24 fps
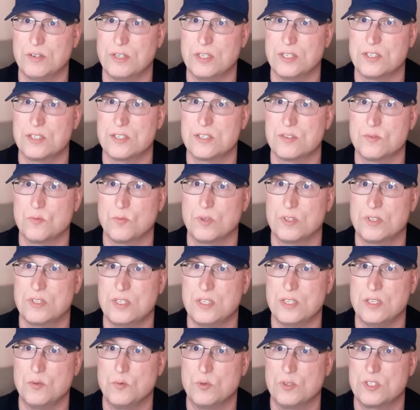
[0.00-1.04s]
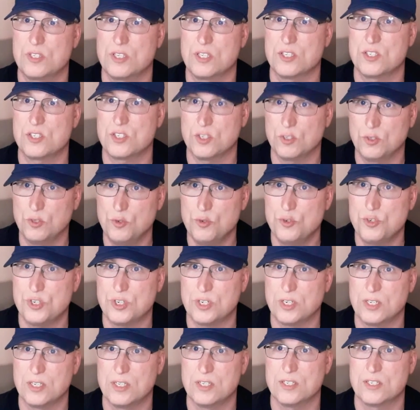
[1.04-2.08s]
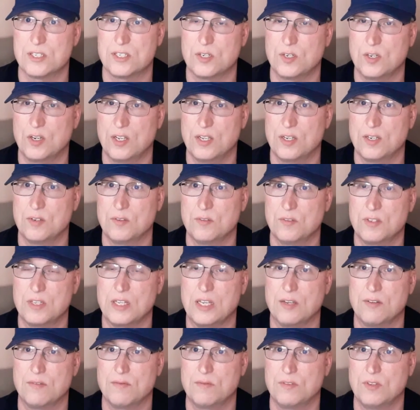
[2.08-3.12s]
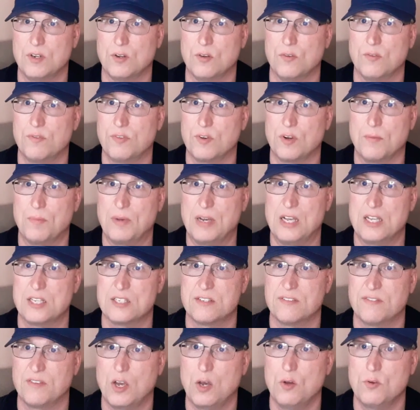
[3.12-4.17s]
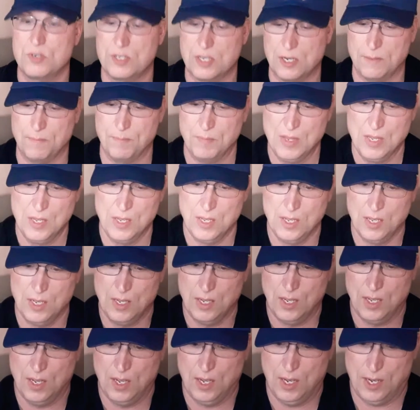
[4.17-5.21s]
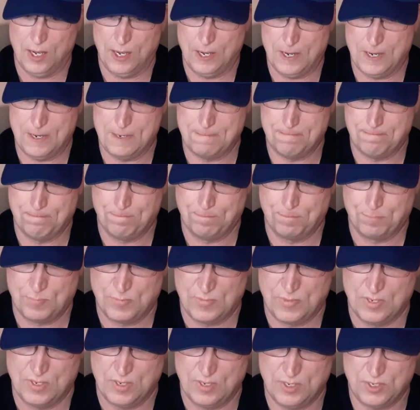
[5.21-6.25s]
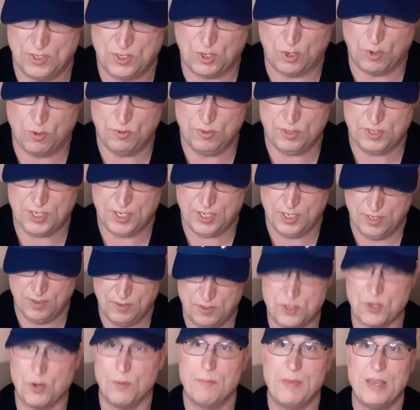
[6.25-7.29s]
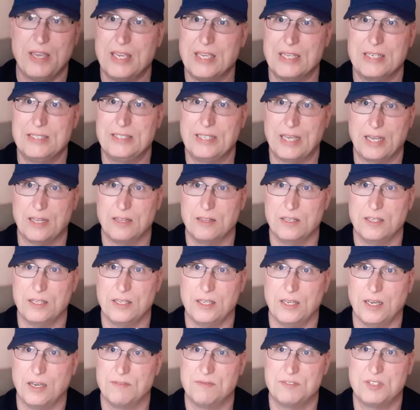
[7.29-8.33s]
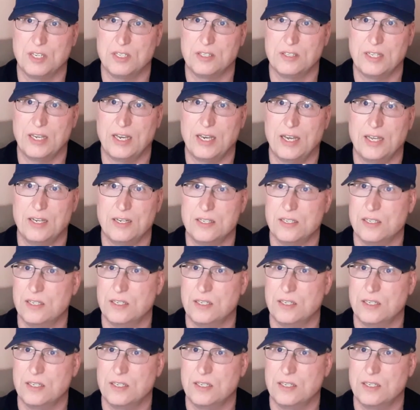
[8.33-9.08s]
It's what the solution is, and the for a positive outcome. Um, don't make it deadly. I've done that.